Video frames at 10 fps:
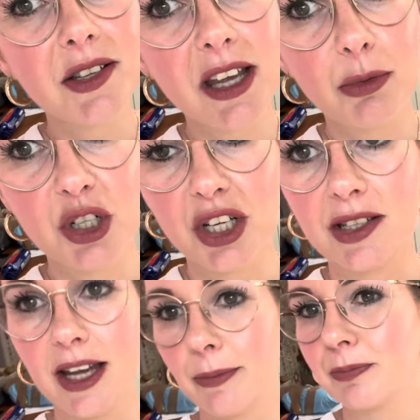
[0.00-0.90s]
Same one as
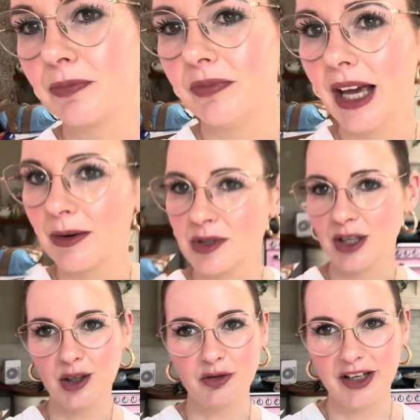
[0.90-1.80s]
yesterday.
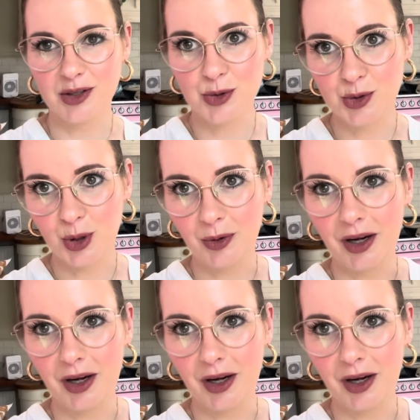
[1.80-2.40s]
Absolutely love it, it's so